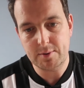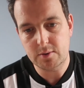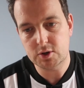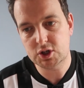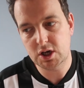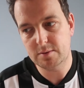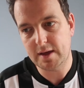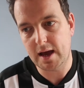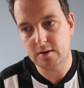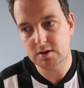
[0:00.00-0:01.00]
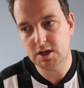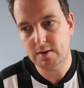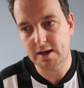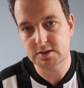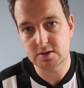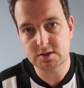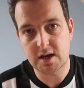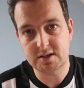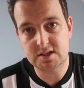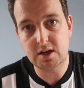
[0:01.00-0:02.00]
I'm going to assume that Newcastle
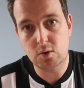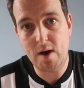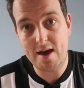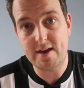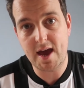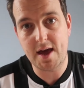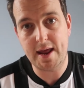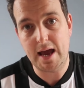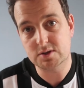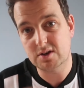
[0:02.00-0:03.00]
are still where they are now,